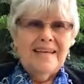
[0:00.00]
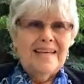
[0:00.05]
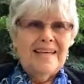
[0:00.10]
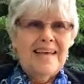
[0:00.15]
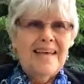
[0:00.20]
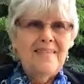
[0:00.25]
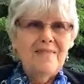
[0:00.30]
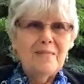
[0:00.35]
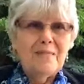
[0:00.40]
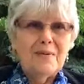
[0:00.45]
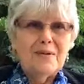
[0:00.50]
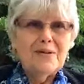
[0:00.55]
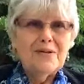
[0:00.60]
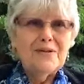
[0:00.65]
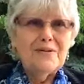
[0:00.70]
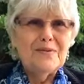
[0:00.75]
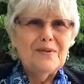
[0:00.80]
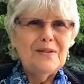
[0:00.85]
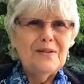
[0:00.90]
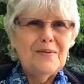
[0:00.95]
Again, the birds
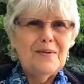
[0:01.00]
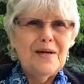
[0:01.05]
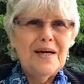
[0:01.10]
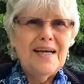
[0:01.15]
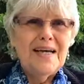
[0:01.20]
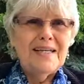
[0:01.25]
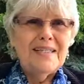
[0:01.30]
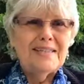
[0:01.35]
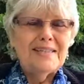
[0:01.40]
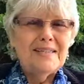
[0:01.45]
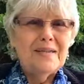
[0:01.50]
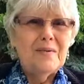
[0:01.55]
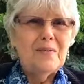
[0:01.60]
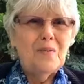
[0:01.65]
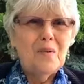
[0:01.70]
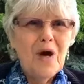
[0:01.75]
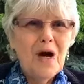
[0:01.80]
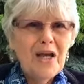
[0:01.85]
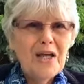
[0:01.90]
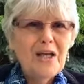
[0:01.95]
are really quiet. They
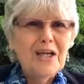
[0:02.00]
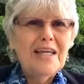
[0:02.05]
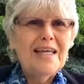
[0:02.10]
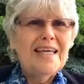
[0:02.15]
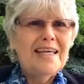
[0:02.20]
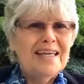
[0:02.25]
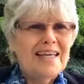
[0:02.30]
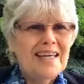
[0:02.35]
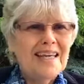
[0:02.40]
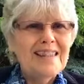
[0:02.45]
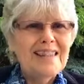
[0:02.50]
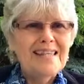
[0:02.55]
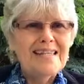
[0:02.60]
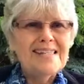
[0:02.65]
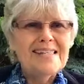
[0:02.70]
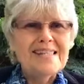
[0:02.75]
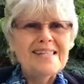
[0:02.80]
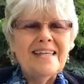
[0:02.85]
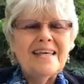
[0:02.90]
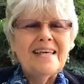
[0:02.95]
want you to get
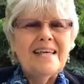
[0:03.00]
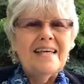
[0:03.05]
this